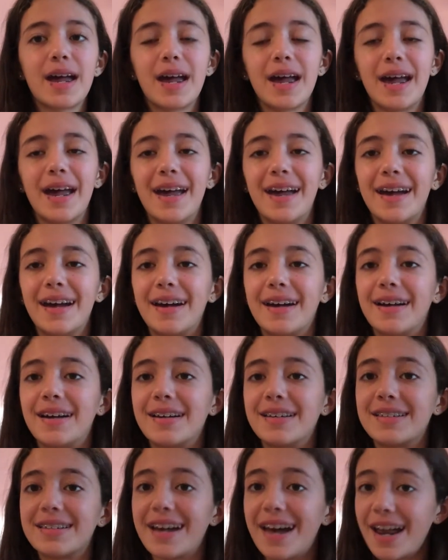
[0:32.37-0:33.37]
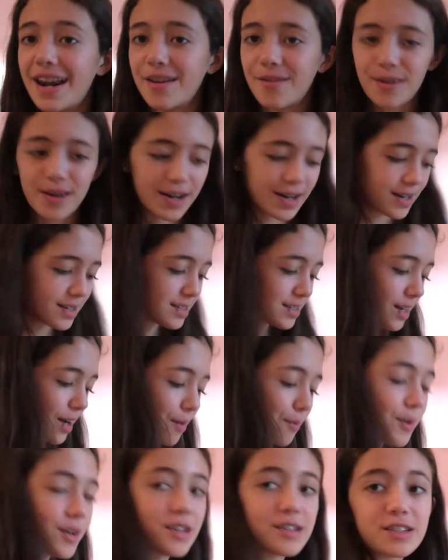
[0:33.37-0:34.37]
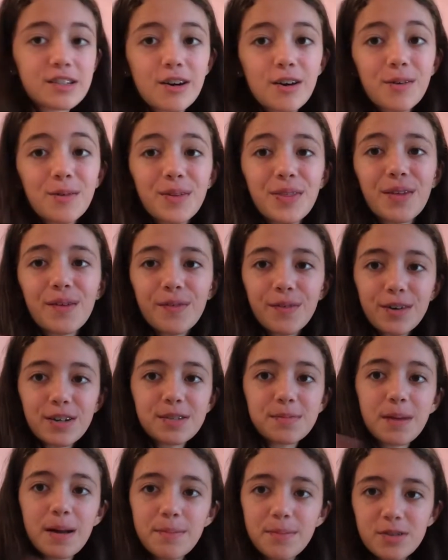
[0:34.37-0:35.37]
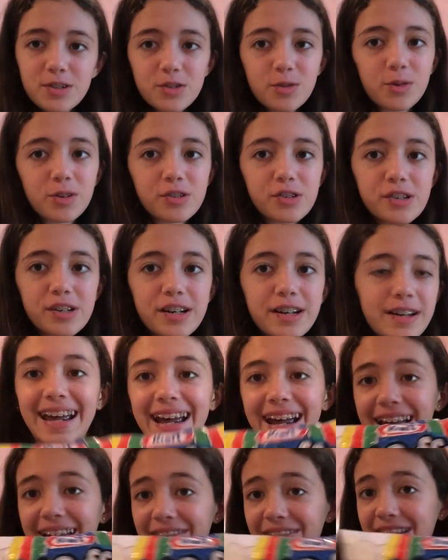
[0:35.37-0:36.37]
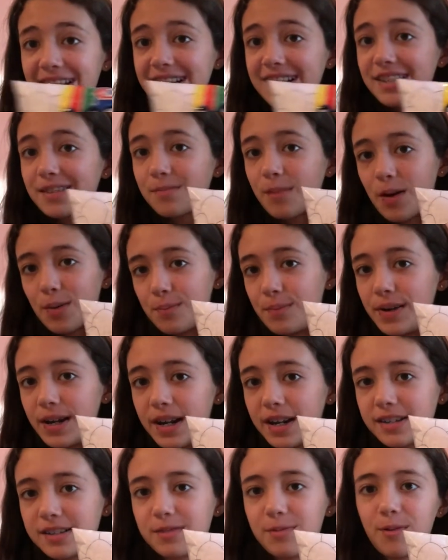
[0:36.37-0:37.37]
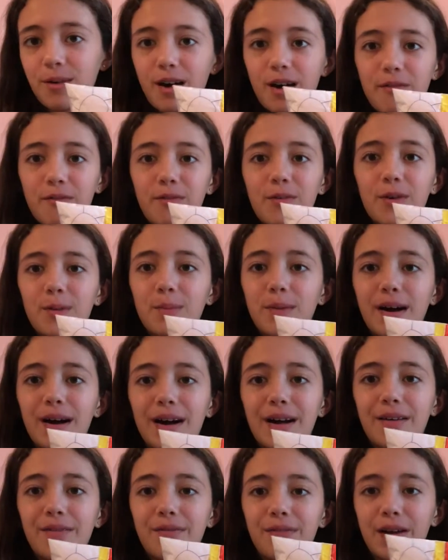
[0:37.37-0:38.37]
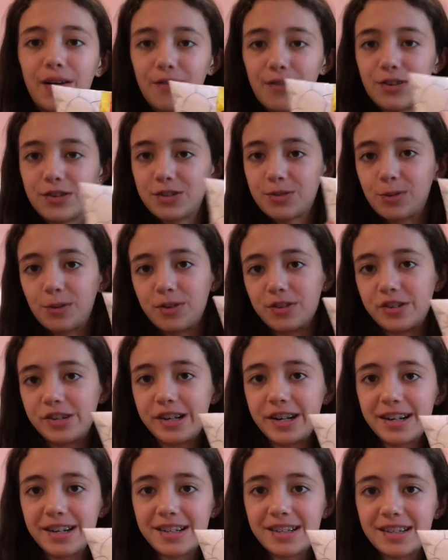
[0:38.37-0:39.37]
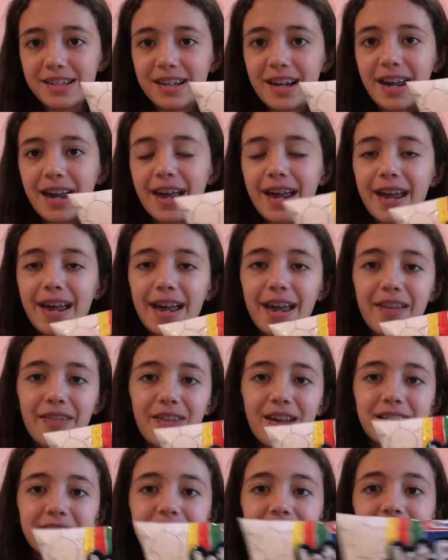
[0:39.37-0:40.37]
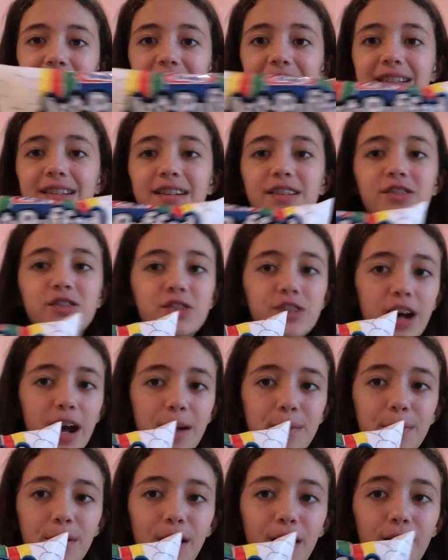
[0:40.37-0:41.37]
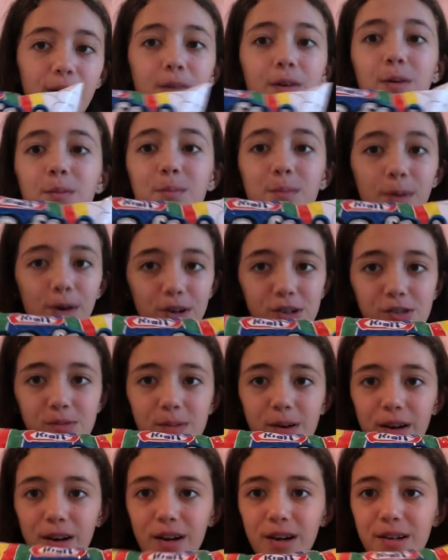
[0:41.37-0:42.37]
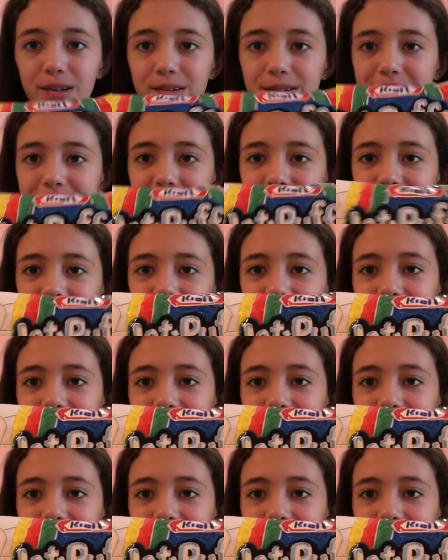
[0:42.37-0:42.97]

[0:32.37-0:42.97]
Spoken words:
And anyways, I'm going to start with the first paper squishy. And this is my biggest one for my favorite squishies. And this is Jet Puffed Marshmallows.